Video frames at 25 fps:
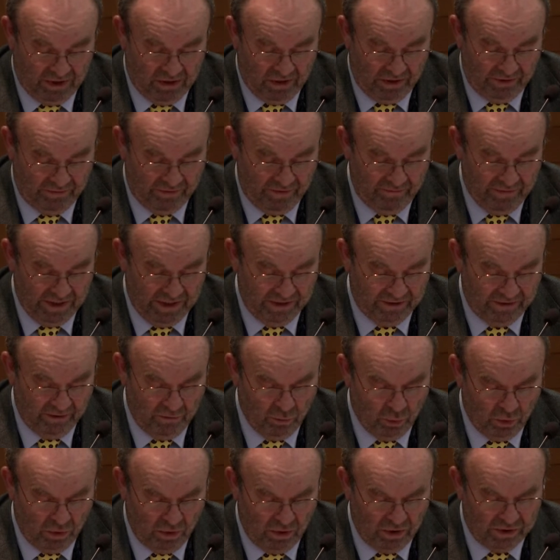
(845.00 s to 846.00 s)
country minister
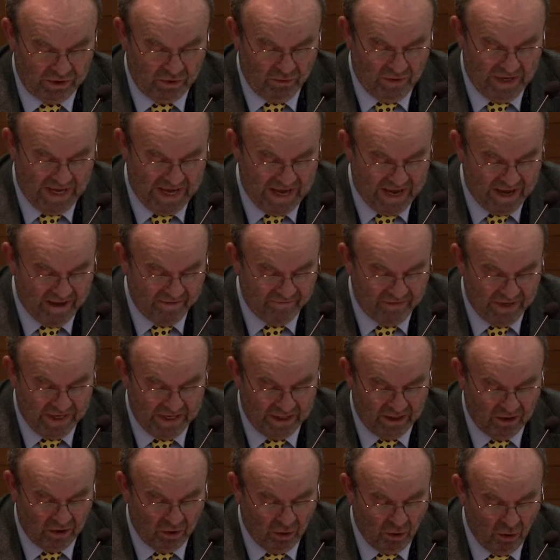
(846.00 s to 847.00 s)
would also have a
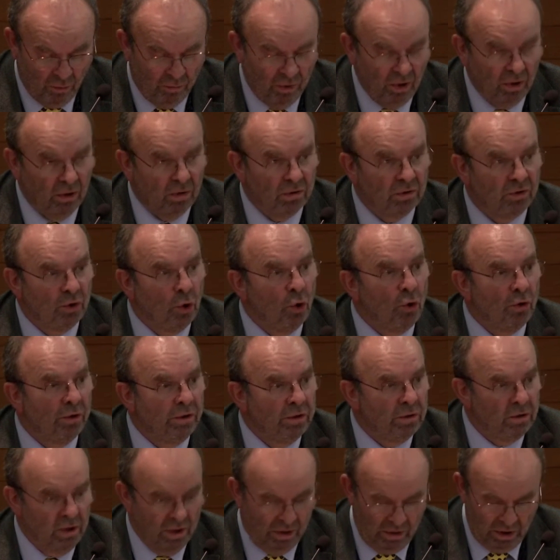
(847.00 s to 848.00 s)
global good
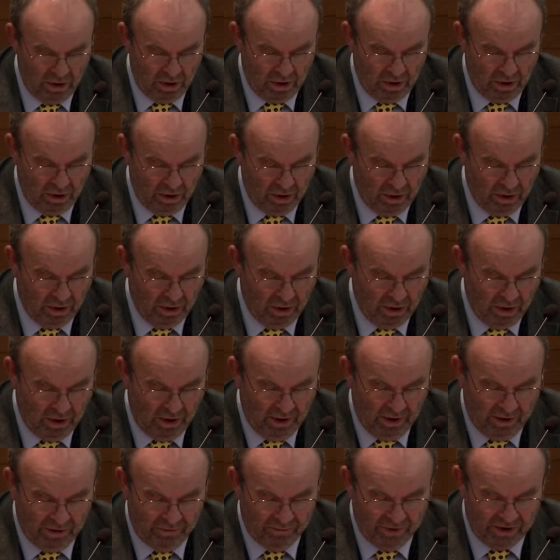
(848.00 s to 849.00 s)

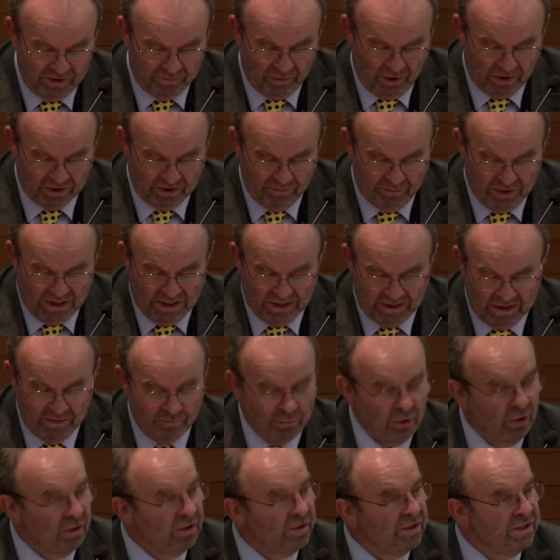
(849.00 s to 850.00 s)
responsibility
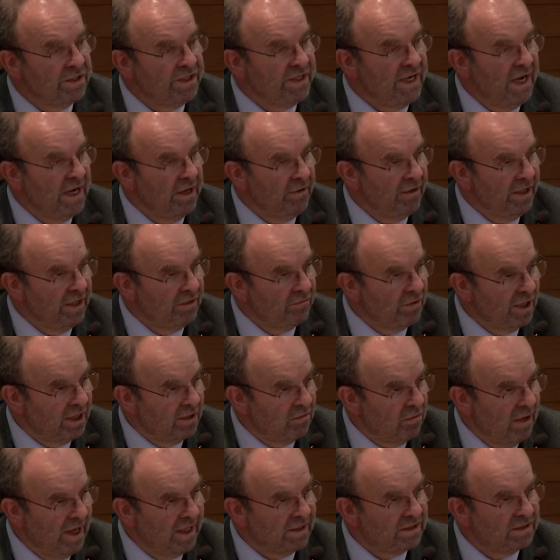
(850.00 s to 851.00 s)
burden sharing
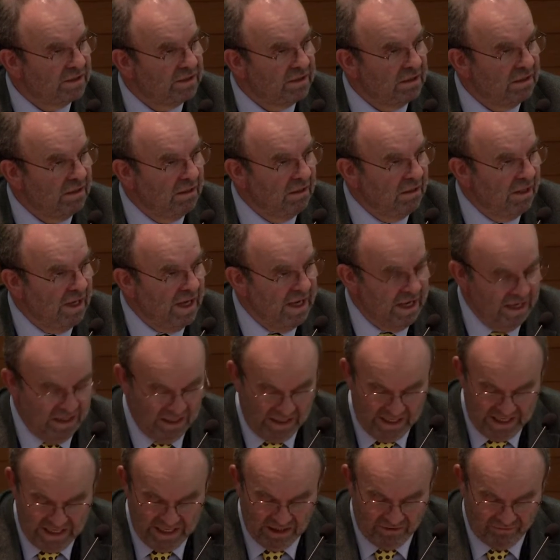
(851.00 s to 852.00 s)
request and
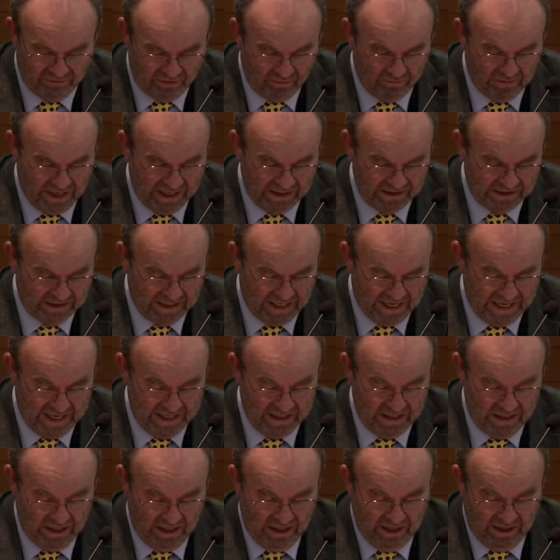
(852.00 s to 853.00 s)
lead from my
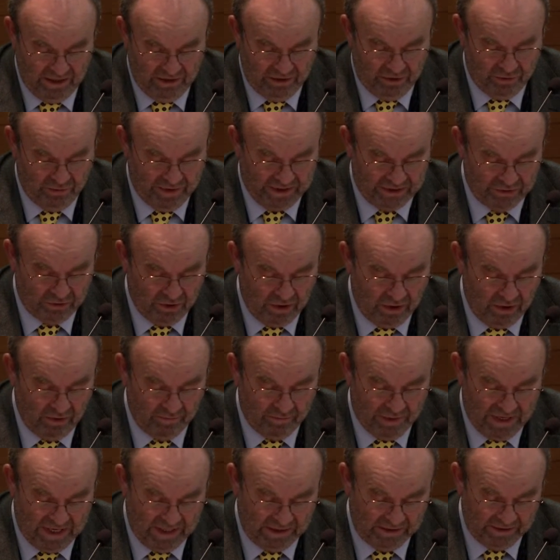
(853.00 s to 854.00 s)
side to external
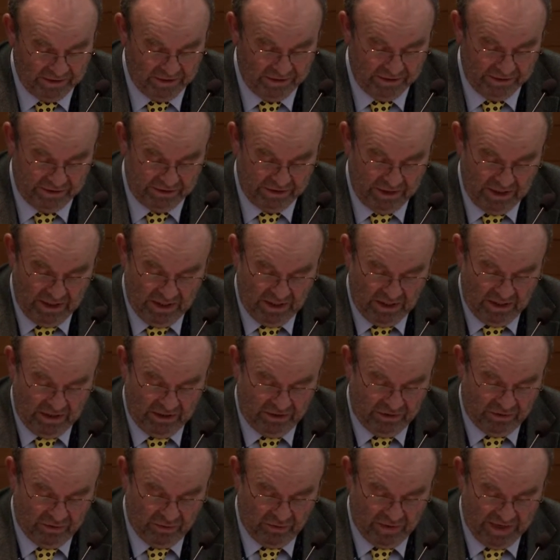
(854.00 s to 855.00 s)
partners
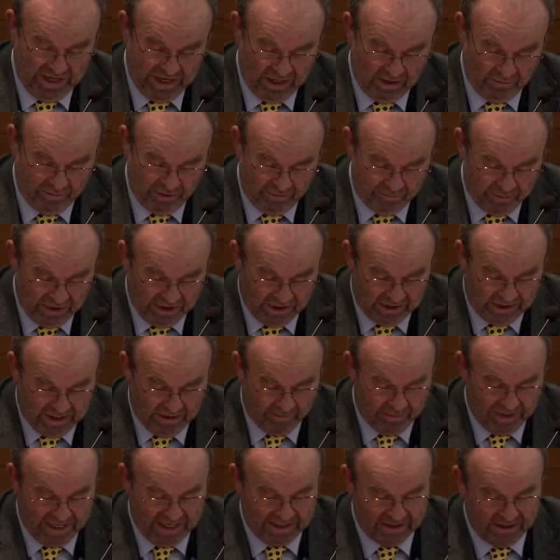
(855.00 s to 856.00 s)
to help build
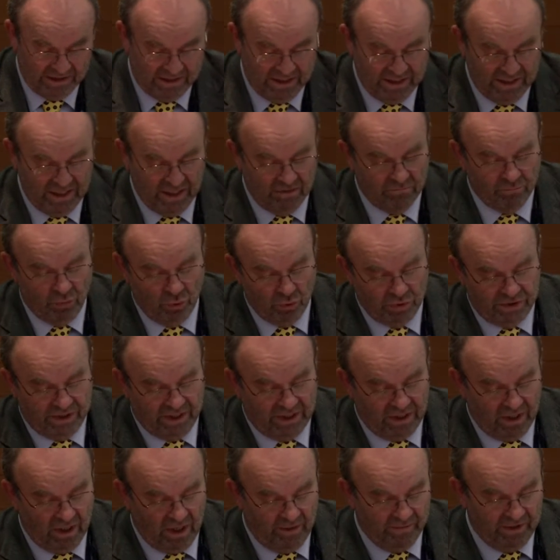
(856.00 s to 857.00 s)
capacity and boost
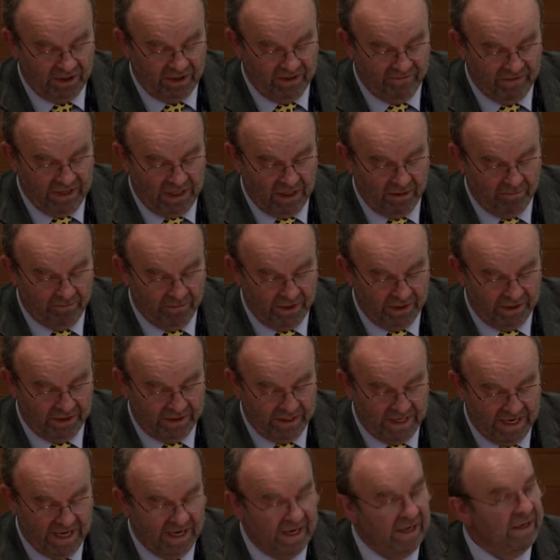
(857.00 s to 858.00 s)
economic development
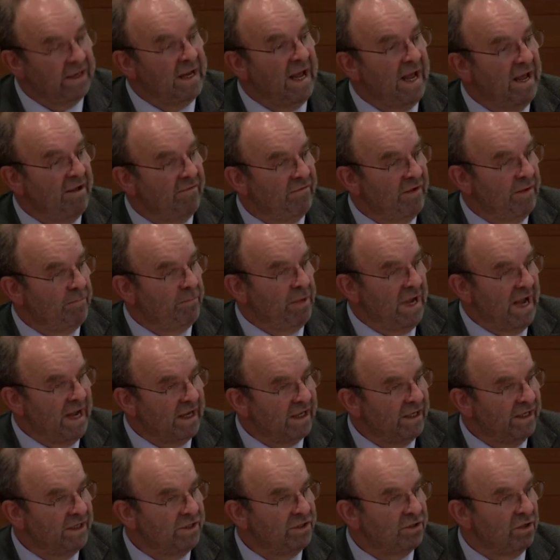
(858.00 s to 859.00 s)
and have a
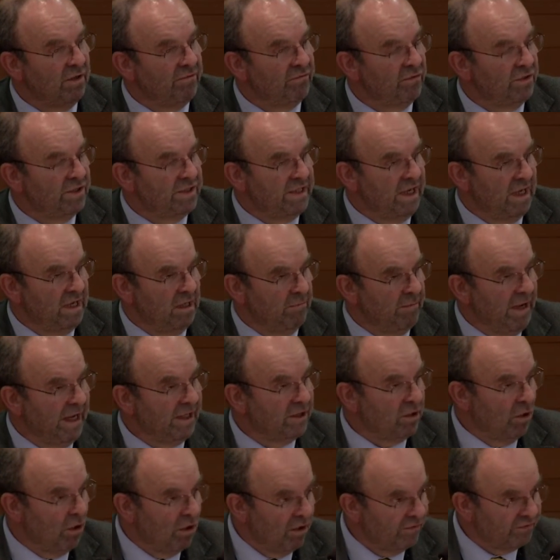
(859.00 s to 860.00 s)
package of resettlement
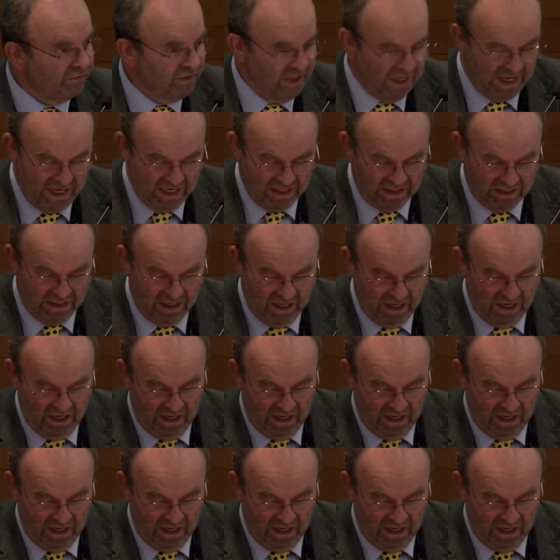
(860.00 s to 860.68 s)
offtake,